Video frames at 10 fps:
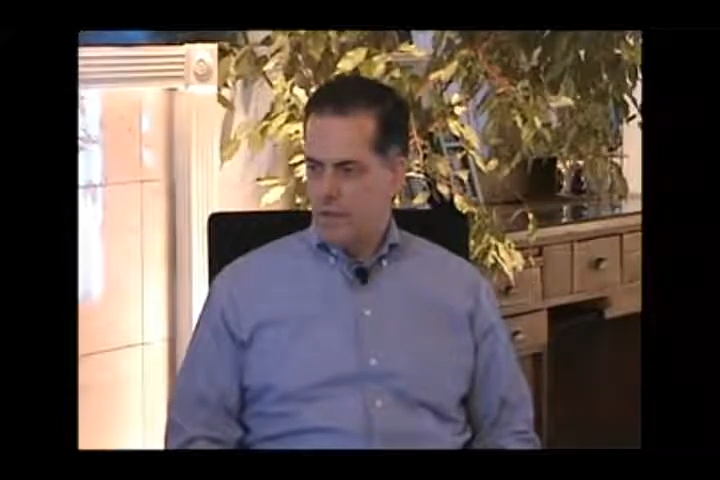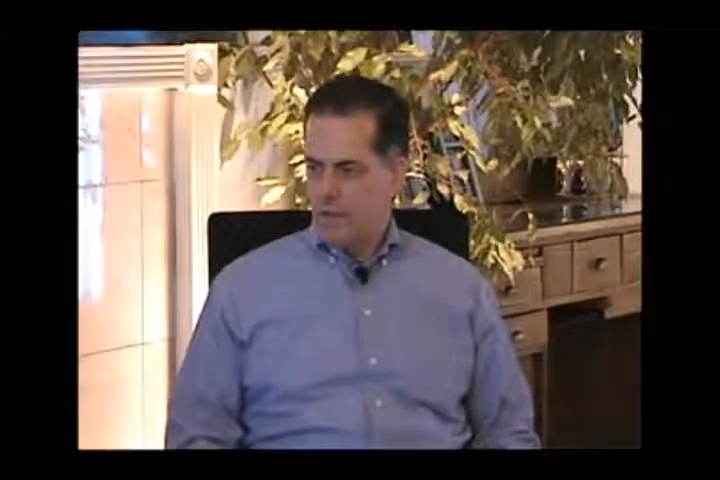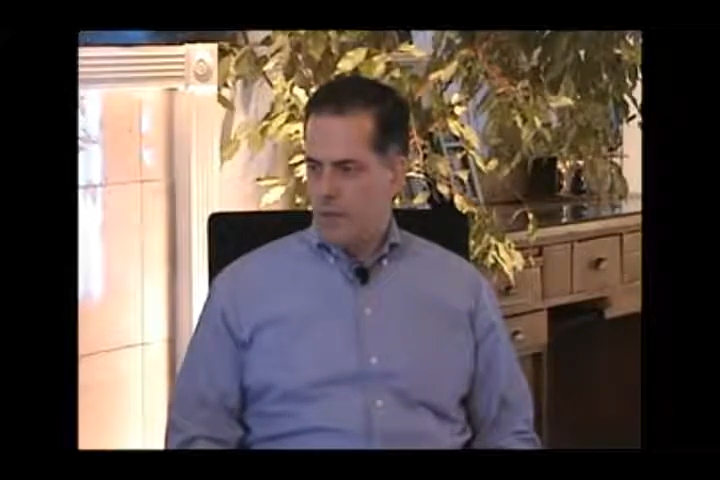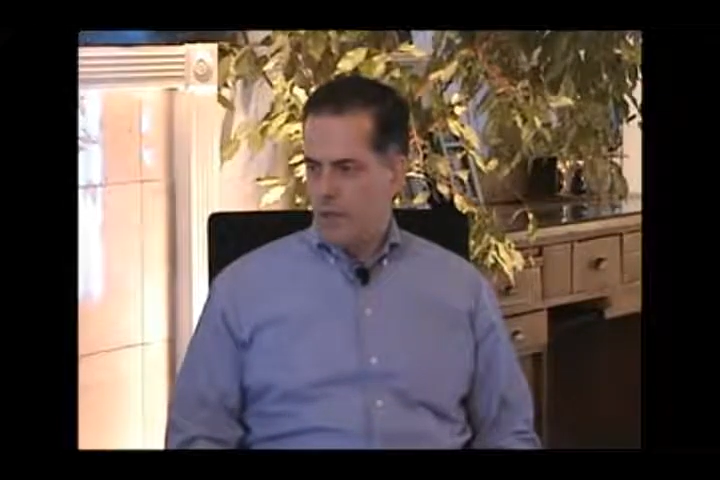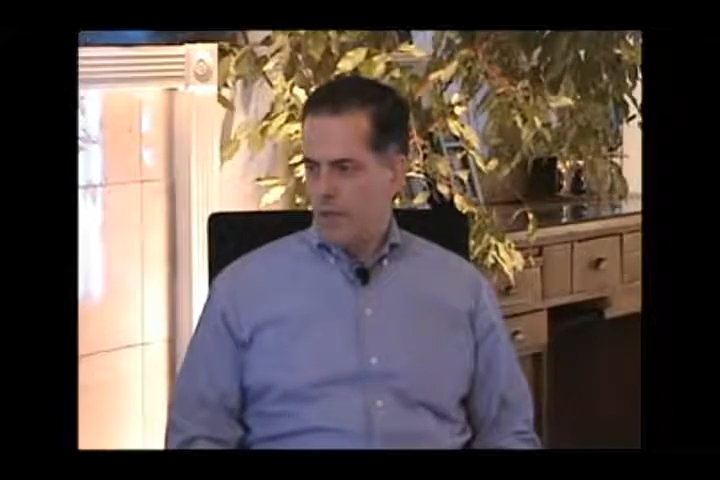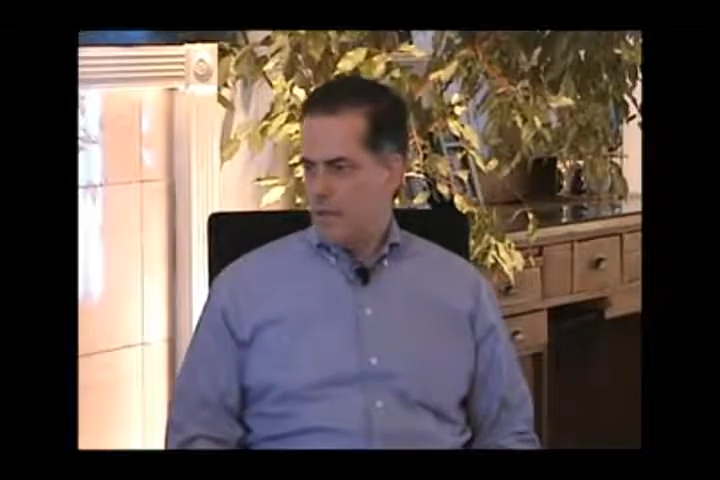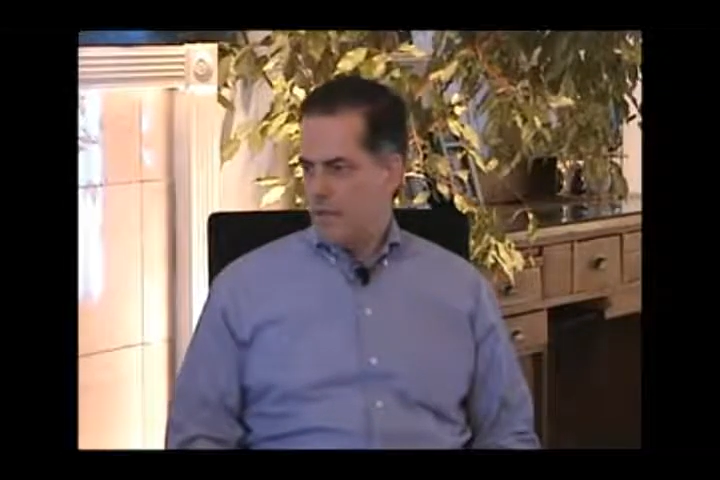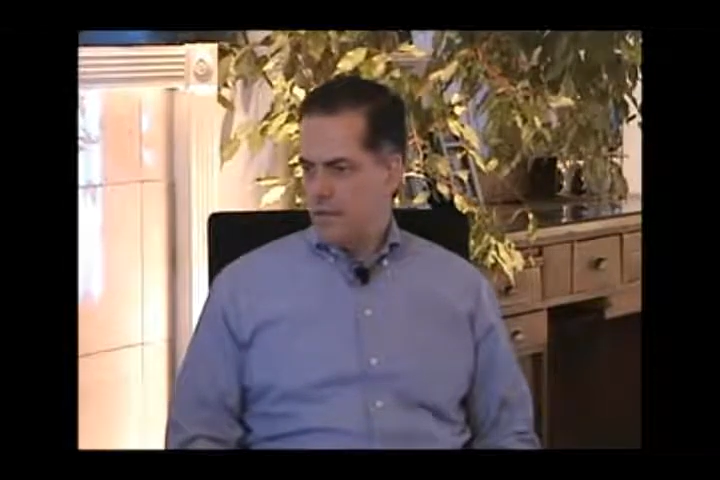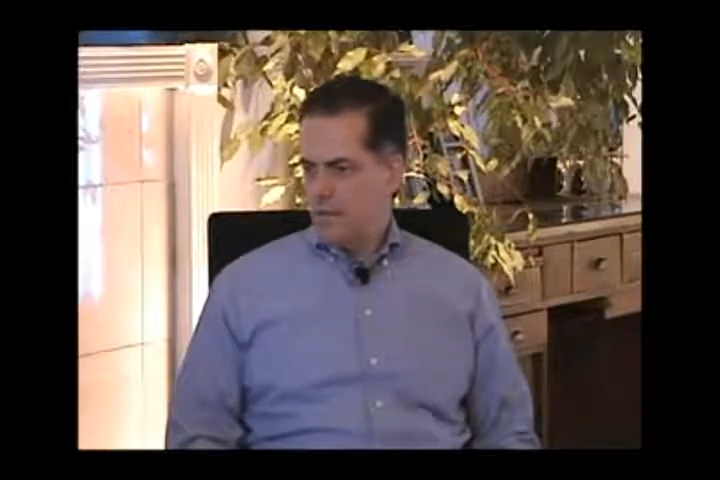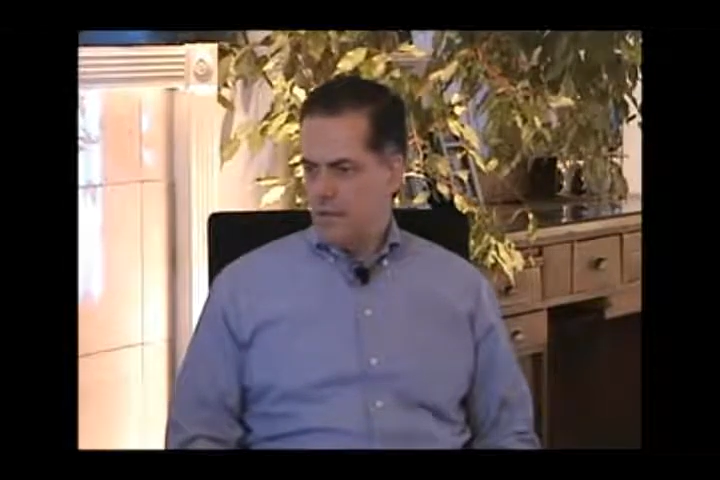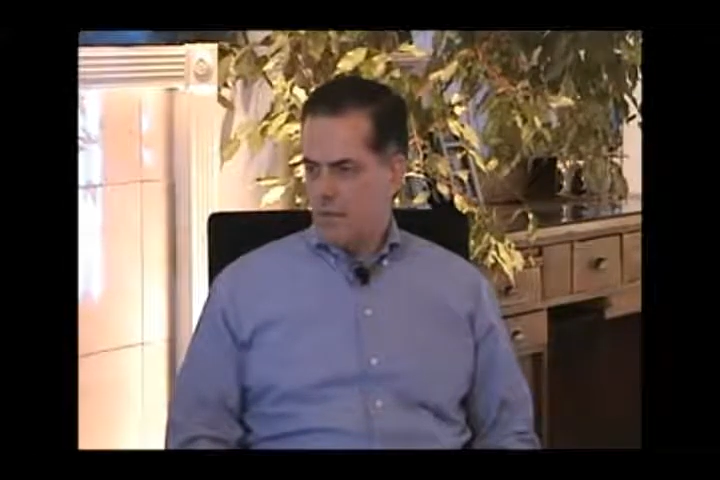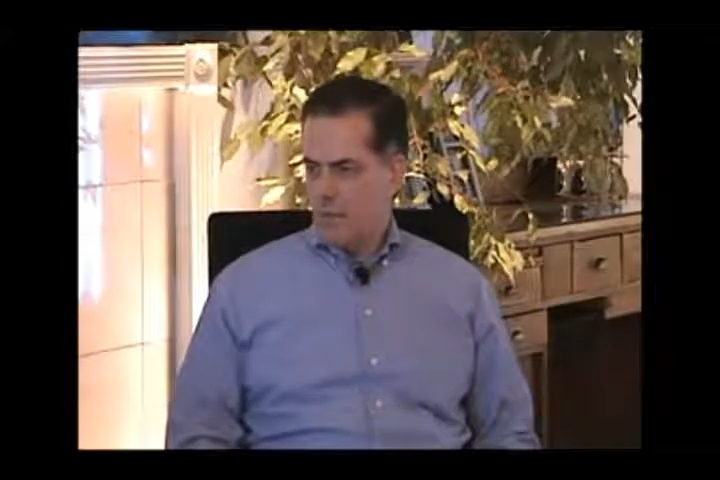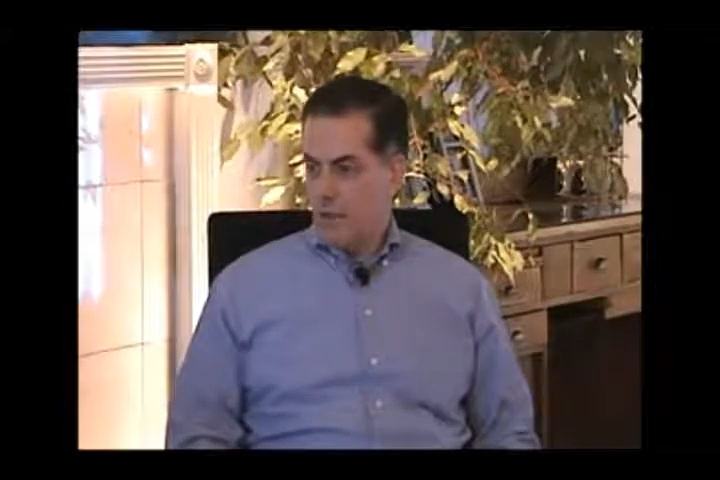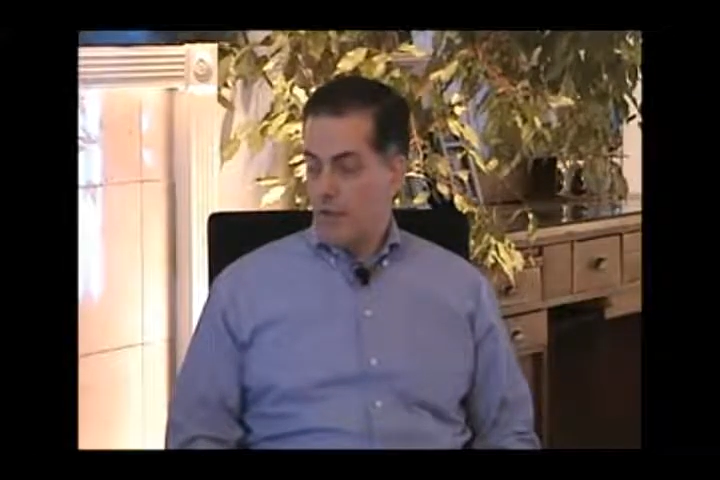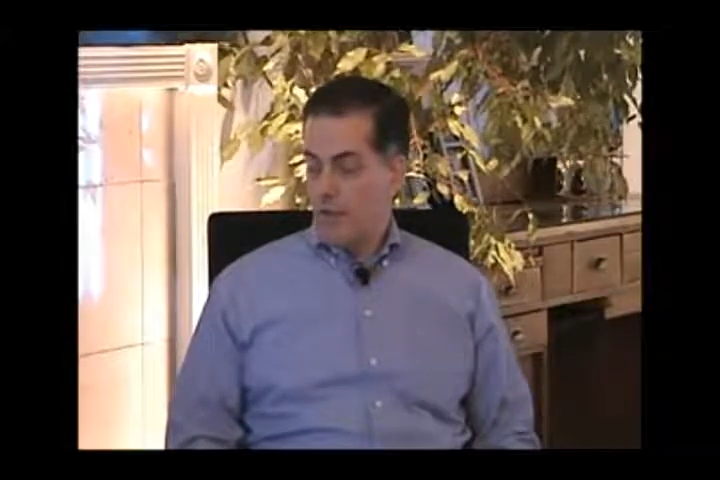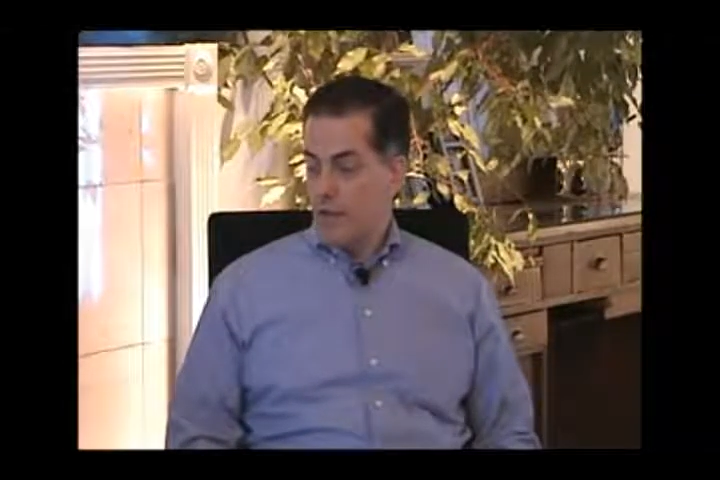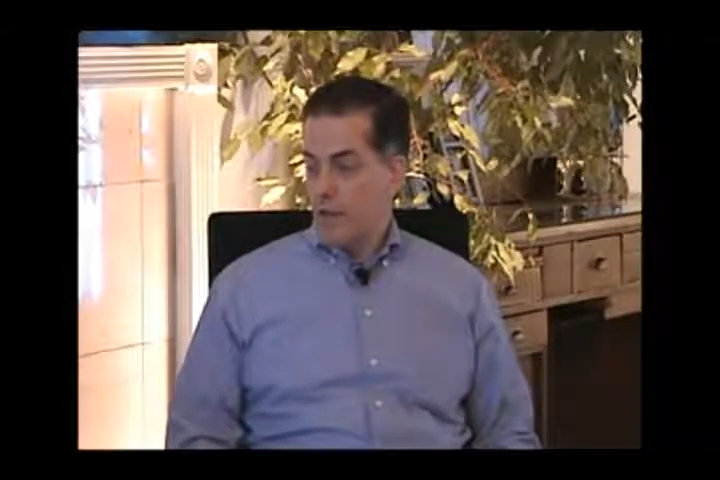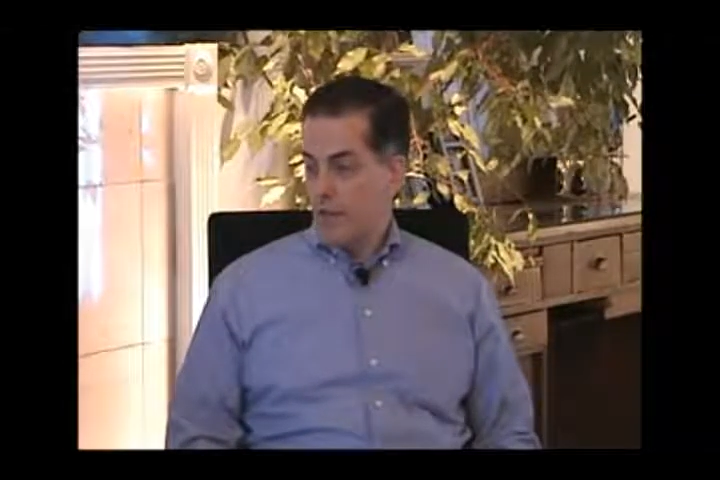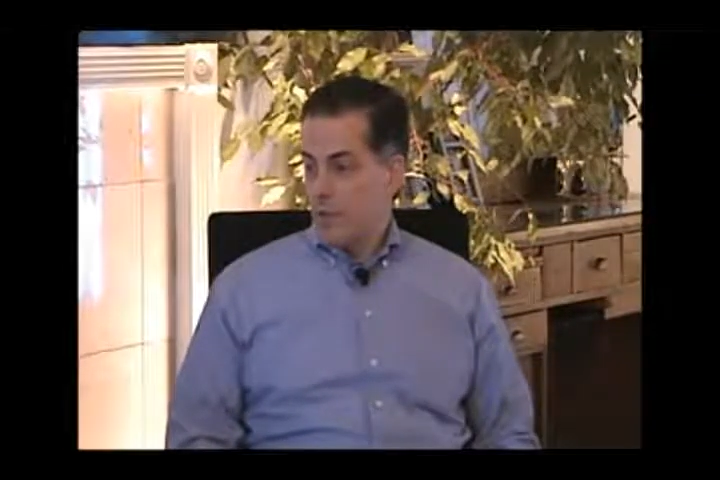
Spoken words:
But believe it or not,